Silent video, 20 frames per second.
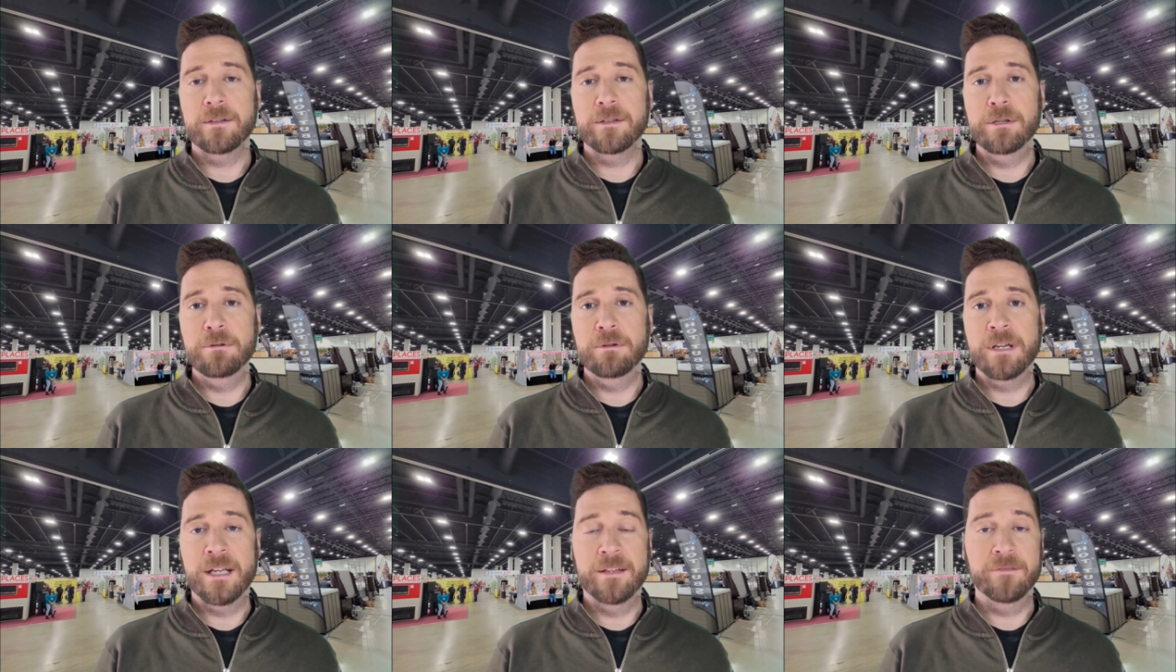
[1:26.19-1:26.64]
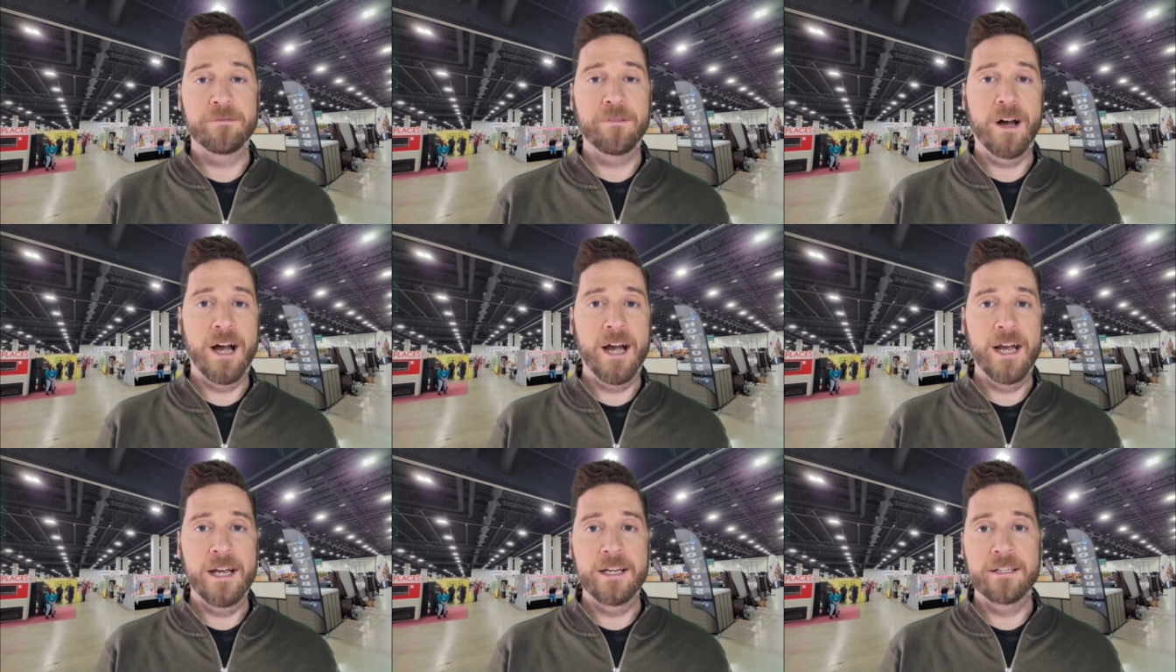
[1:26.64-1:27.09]
you can
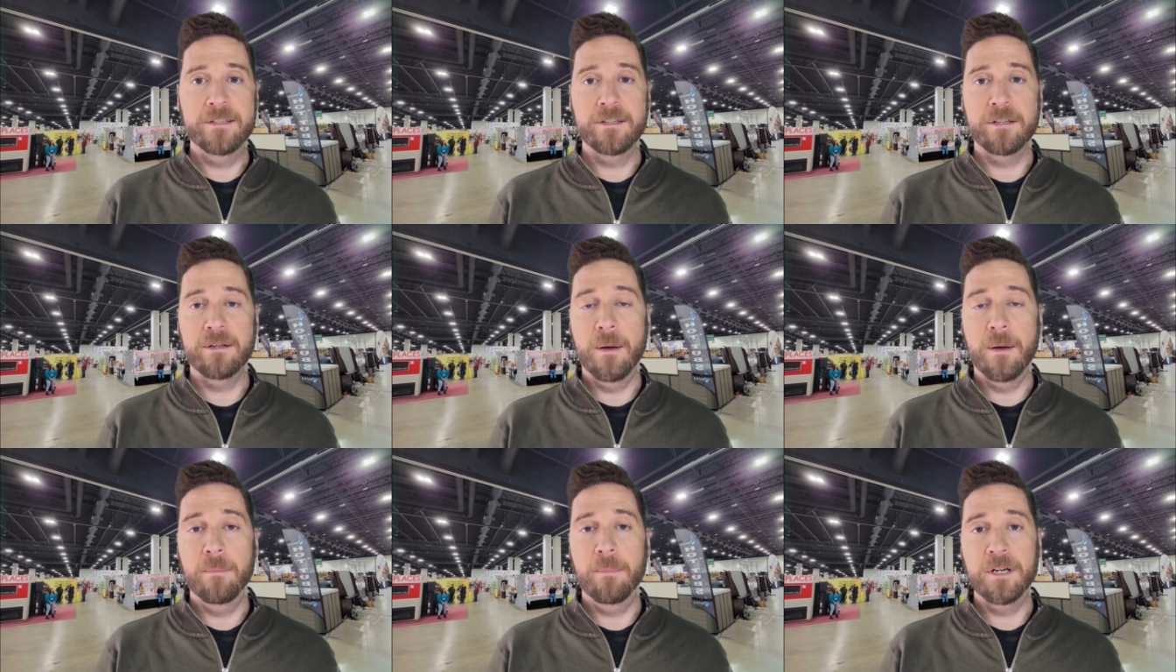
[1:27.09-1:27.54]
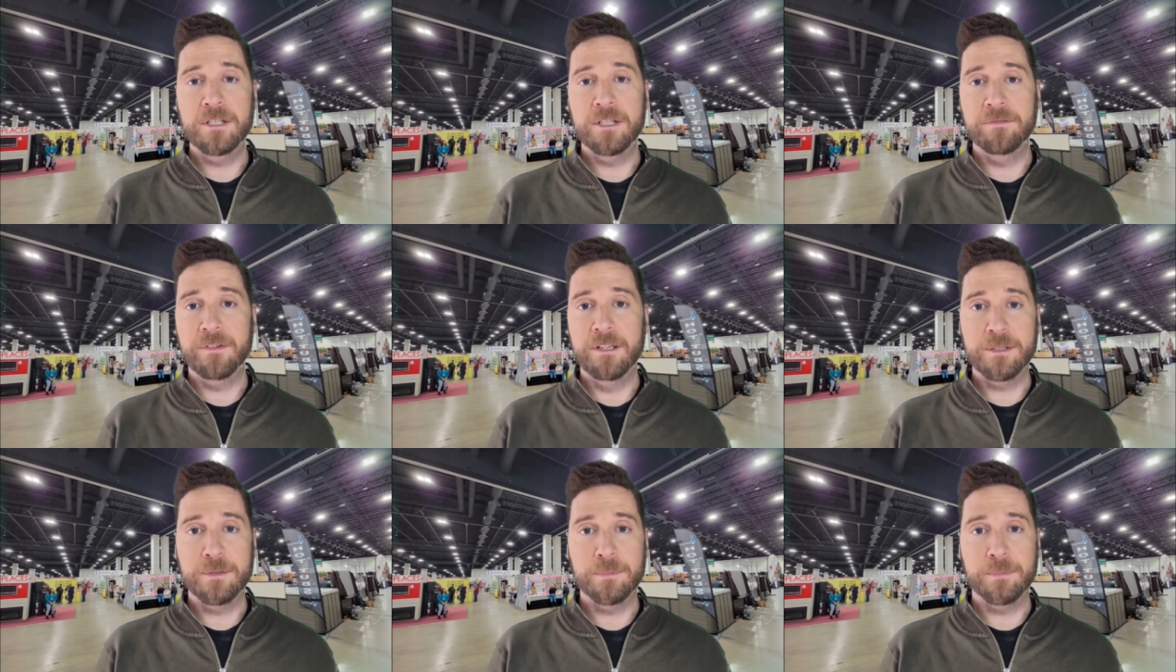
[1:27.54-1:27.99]
find a
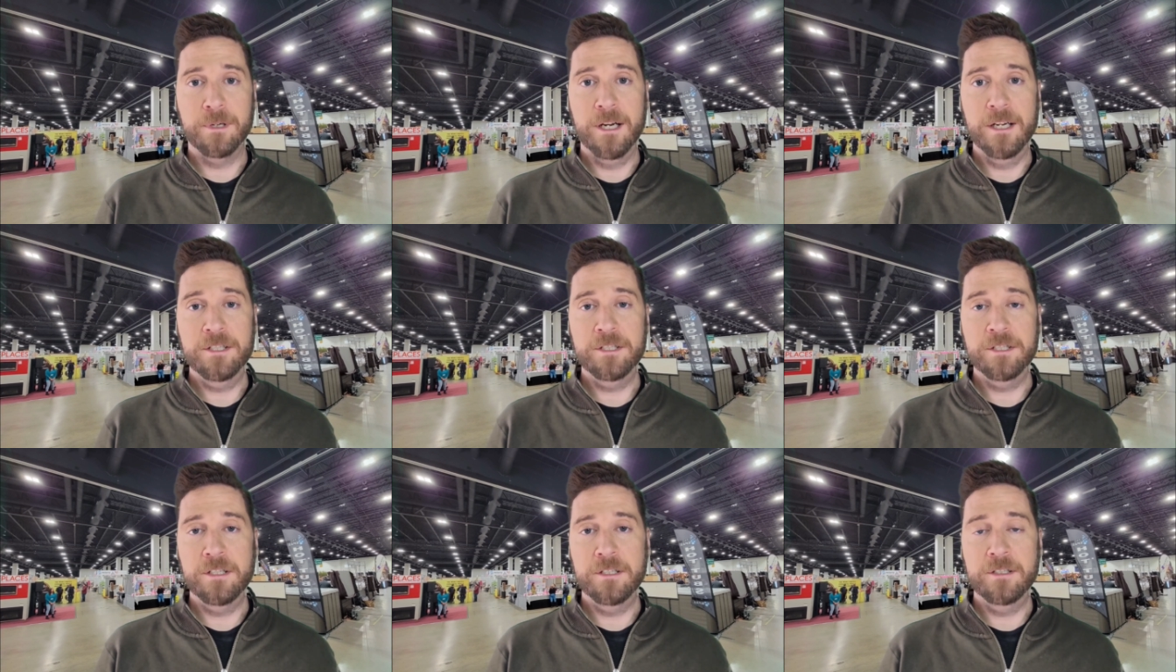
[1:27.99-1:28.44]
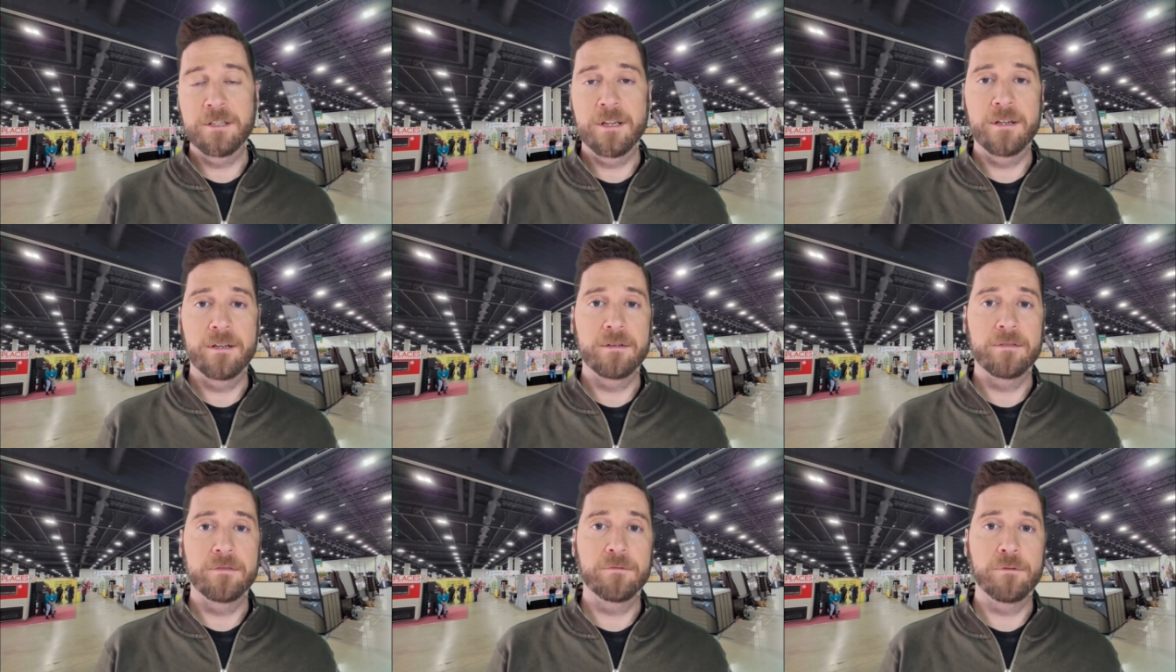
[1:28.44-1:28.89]
bunch of
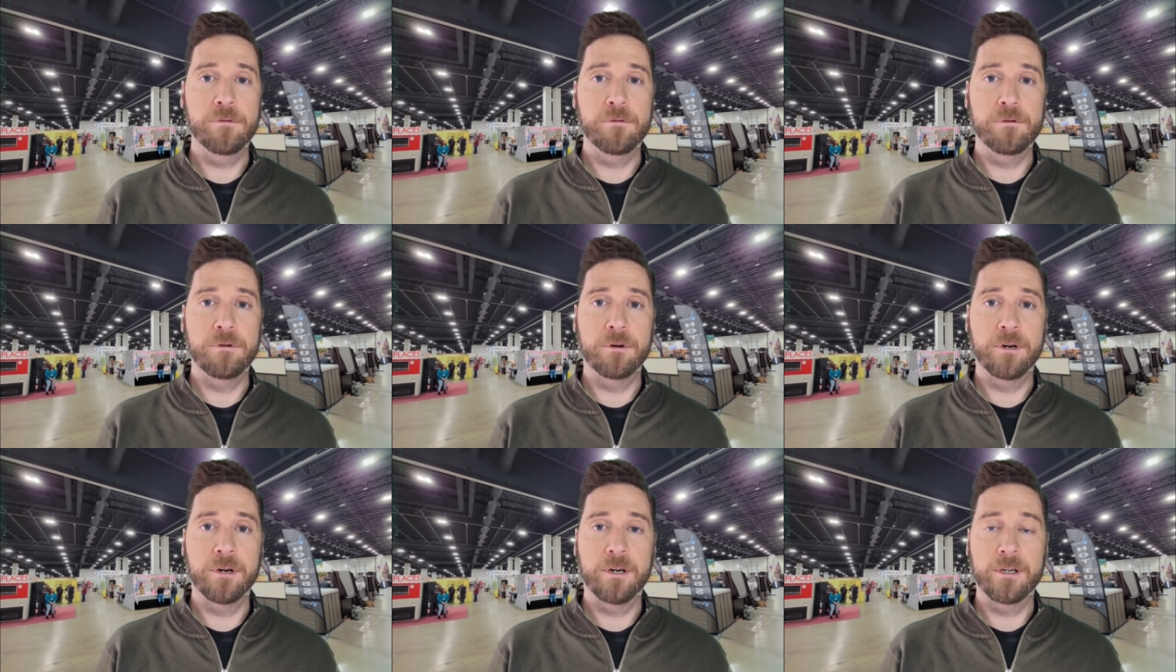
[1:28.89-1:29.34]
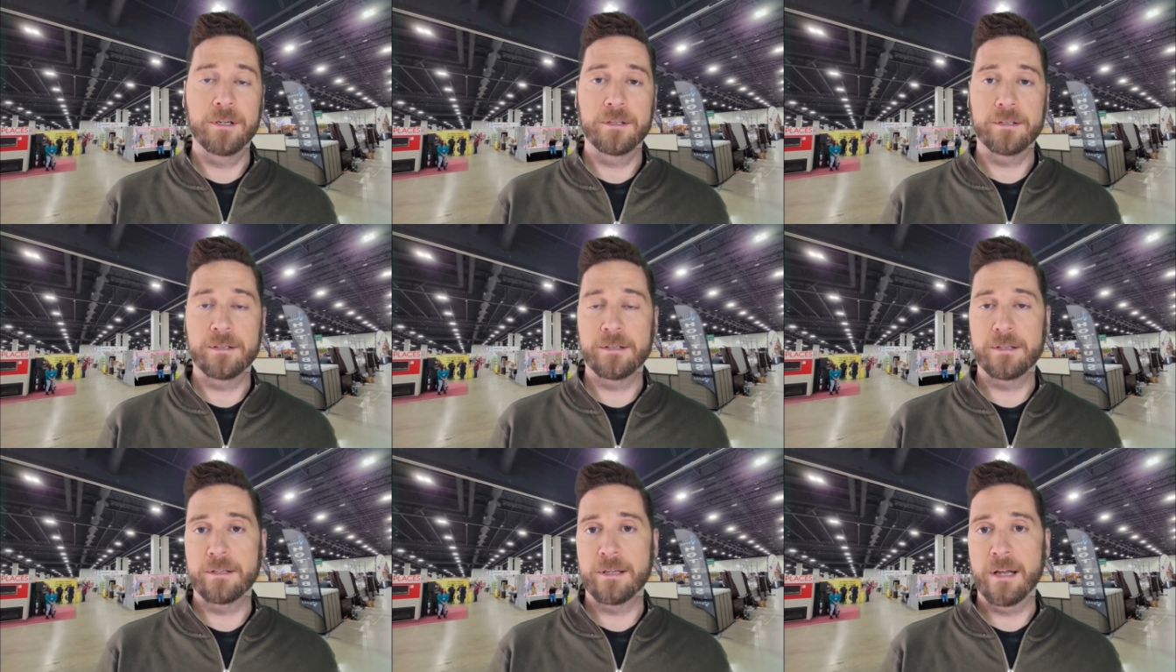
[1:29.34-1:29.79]
inspiration
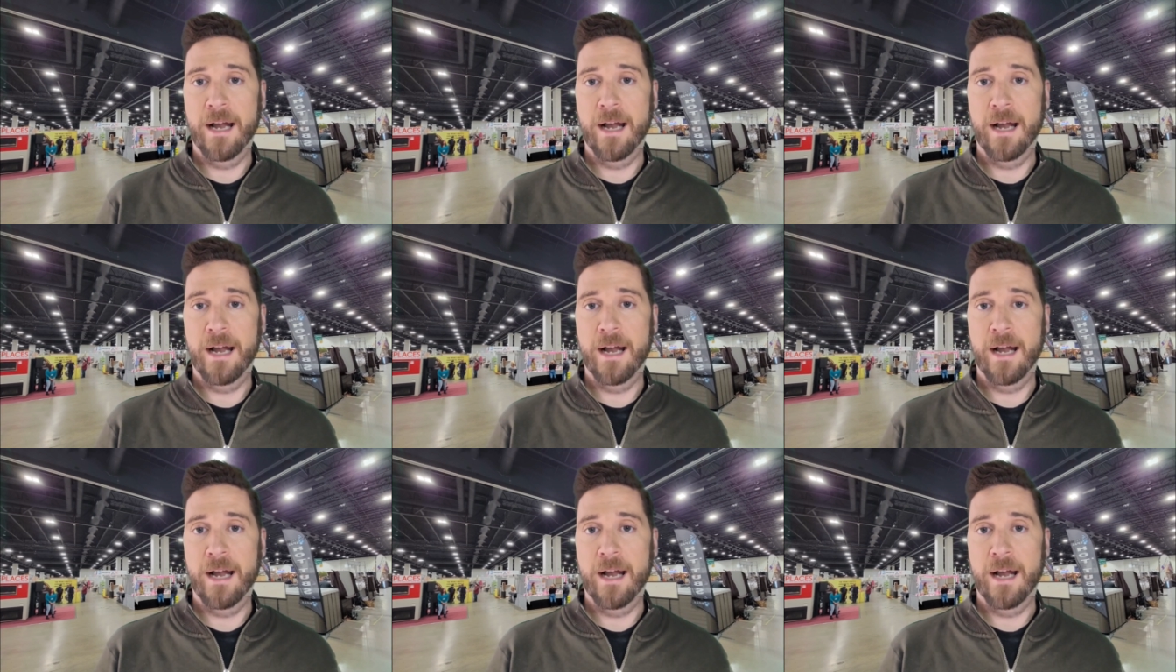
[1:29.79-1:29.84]
for